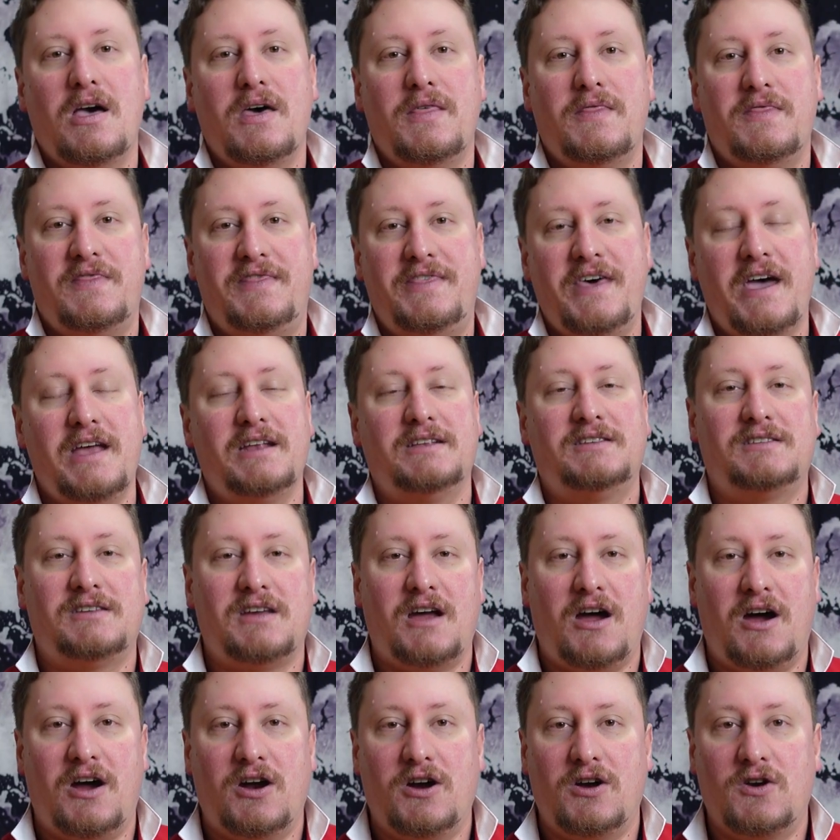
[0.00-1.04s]
that's
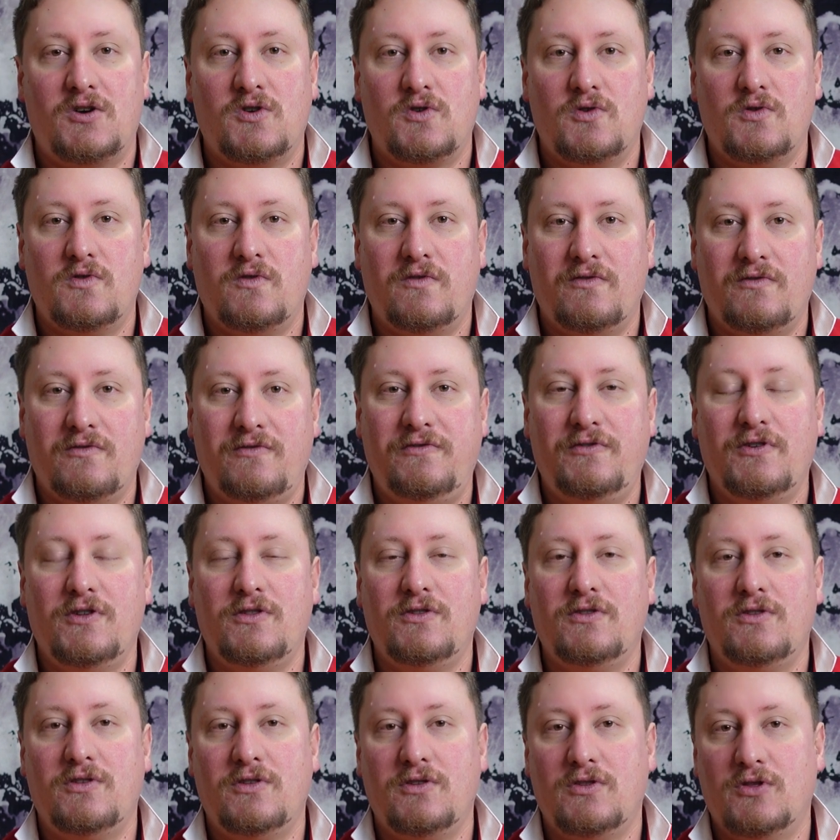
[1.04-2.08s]
our
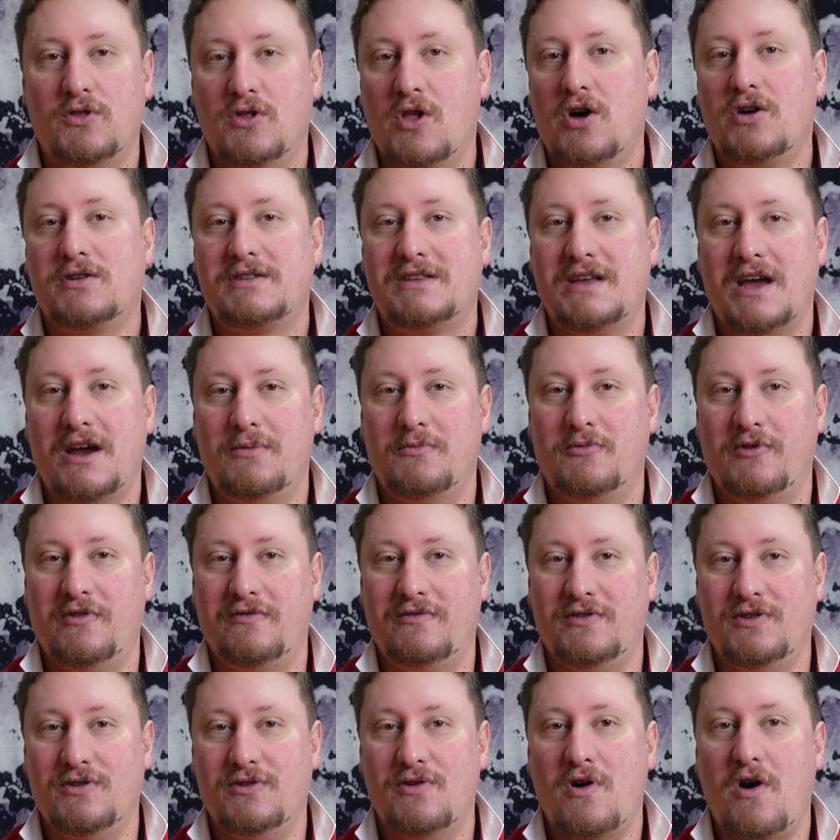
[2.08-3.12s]
full long-term
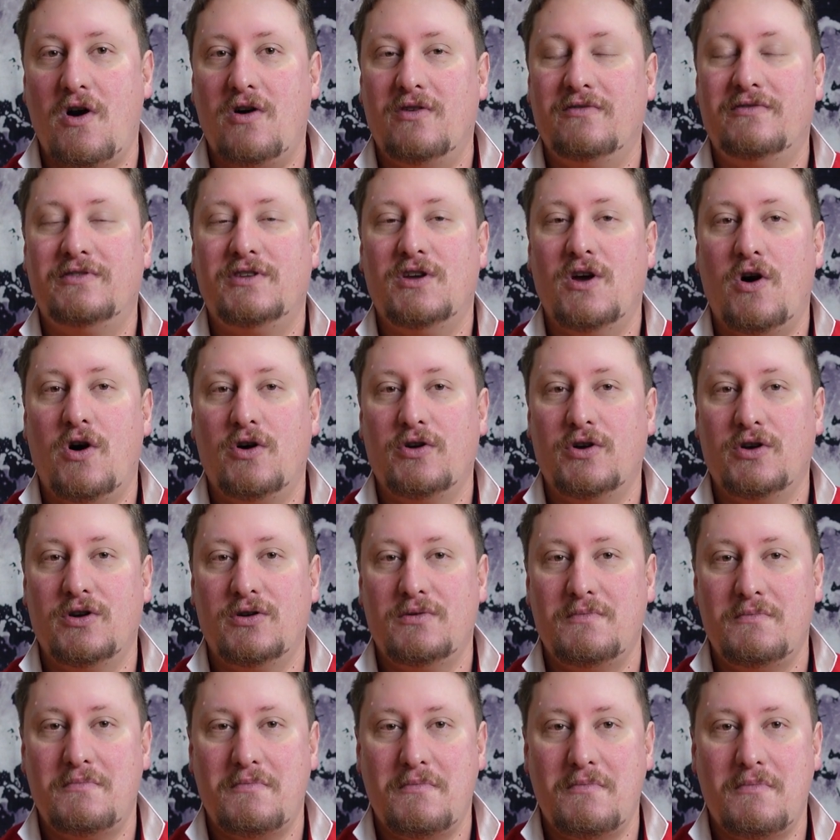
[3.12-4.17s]
review of the Honor
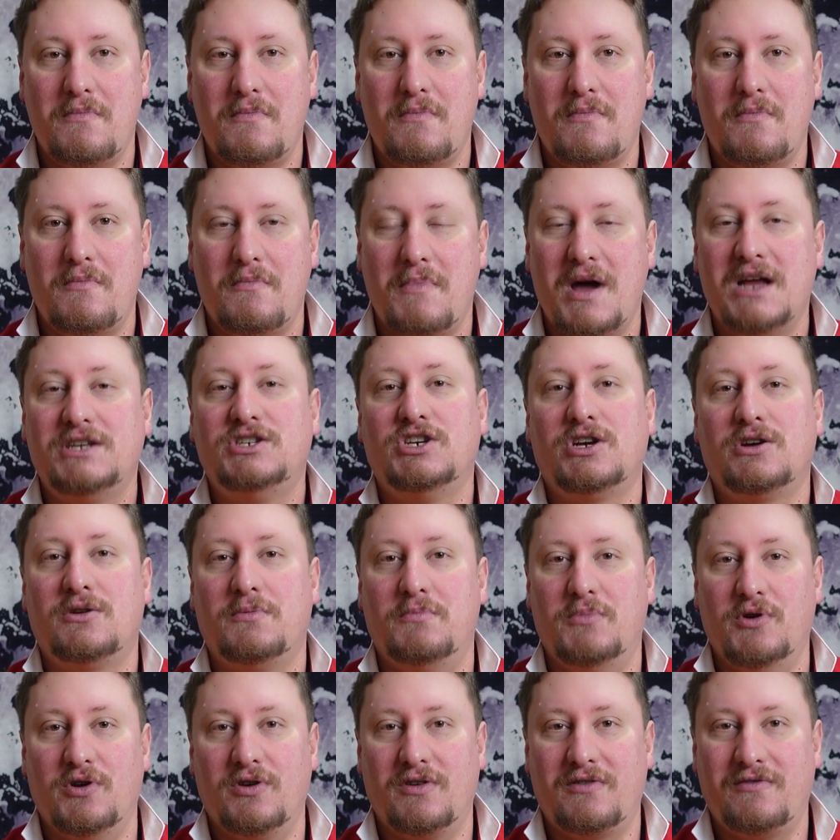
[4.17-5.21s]

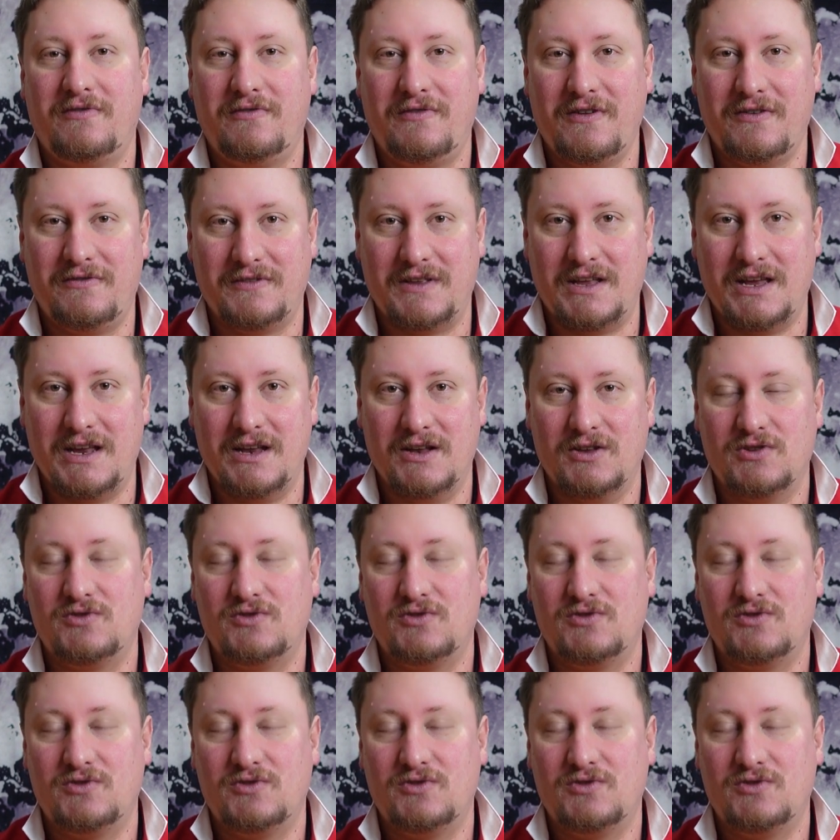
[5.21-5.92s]
MagicBook 15